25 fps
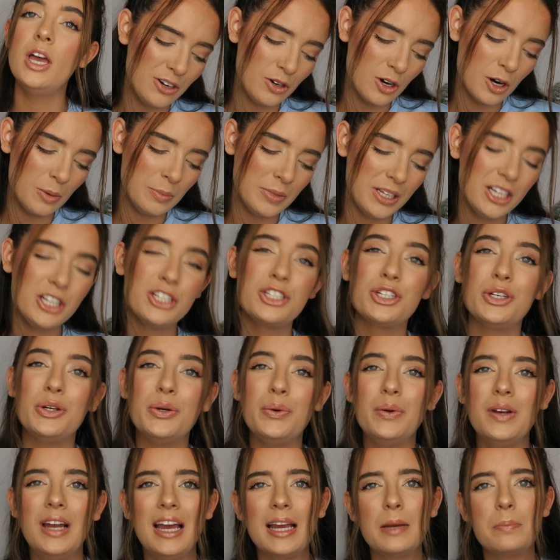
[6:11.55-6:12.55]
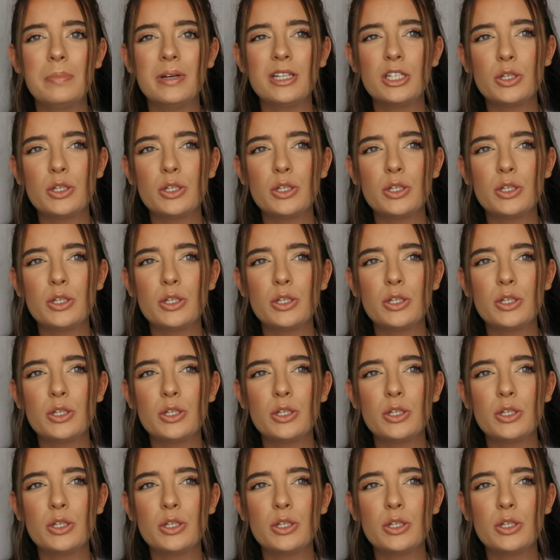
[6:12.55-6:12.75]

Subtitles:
I normally do like